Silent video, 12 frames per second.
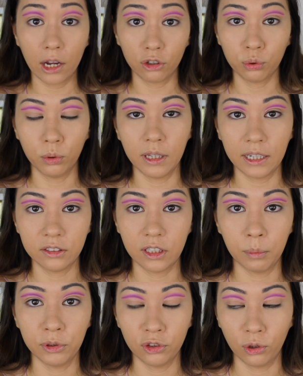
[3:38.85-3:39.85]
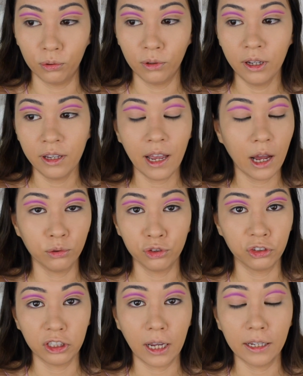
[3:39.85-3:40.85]
actual last episode. I was
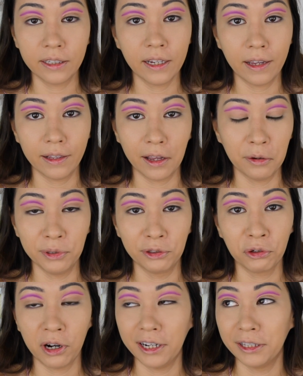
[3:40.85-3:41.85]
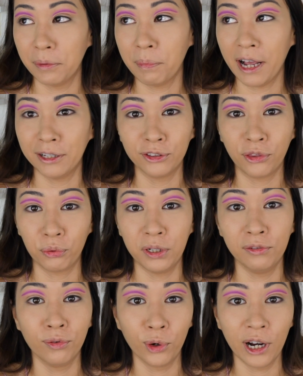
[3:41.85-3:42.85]
just like, I can't, I've been crying the past
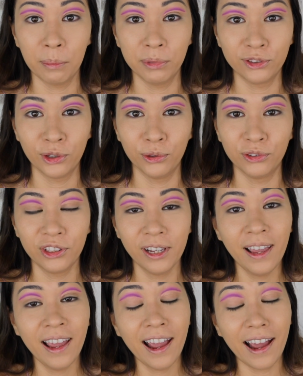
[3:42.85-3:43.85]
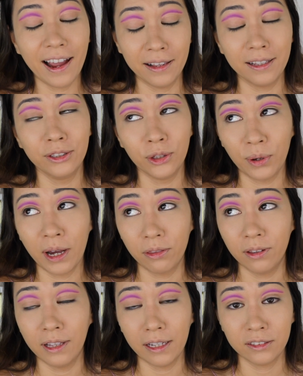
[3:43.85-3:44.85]
3-4 episodes, and I know how
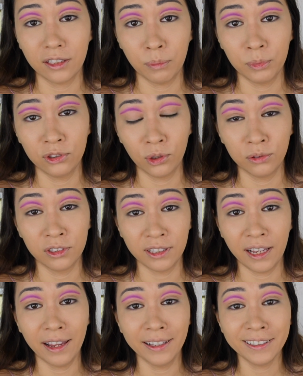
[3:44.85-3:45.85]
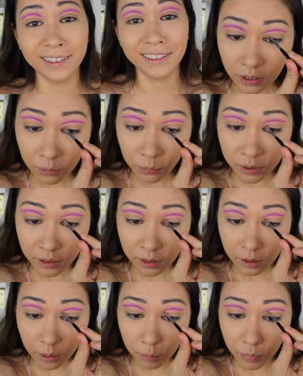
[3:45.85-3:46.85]
the last episode's gonna end. They
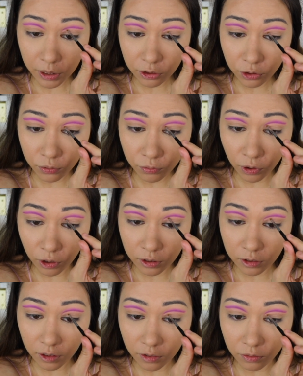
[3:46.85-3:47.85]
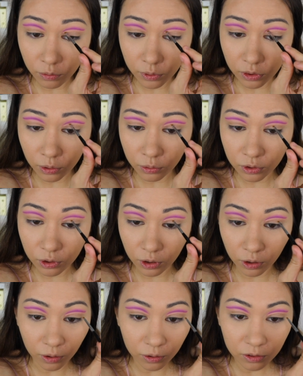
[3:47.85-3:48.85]
really make you fall in love with those
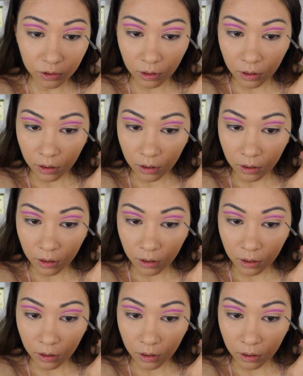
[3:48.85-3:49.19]
girls.